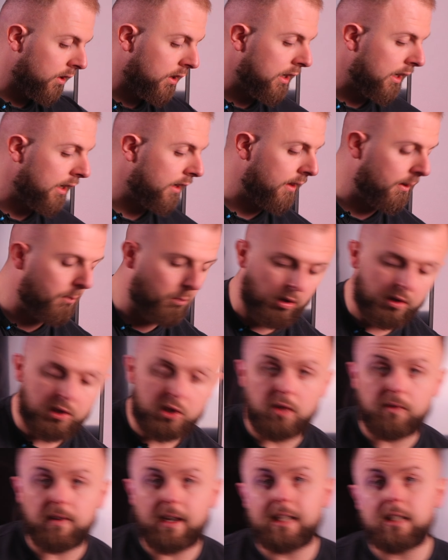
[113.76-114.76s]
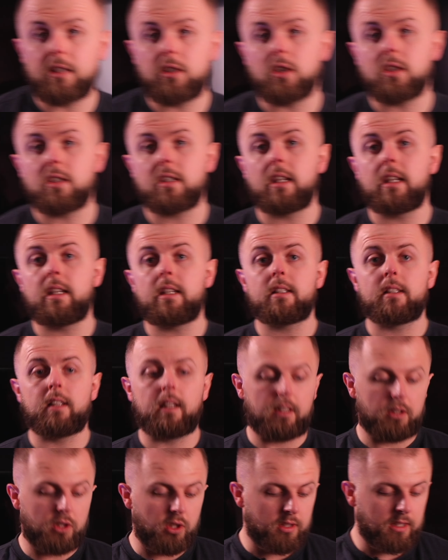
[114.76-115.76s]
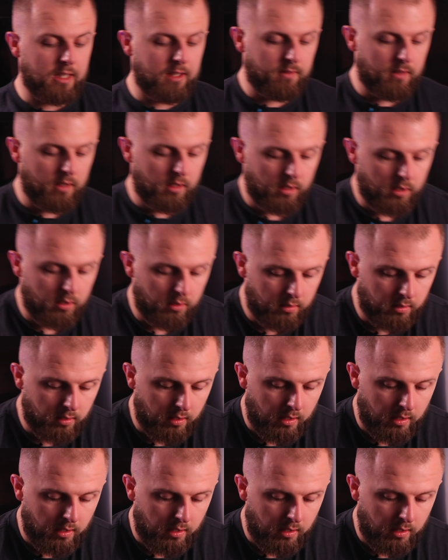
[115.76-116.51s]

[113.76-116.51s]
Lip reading: Okay, then once you've added your seasoning, just give it a good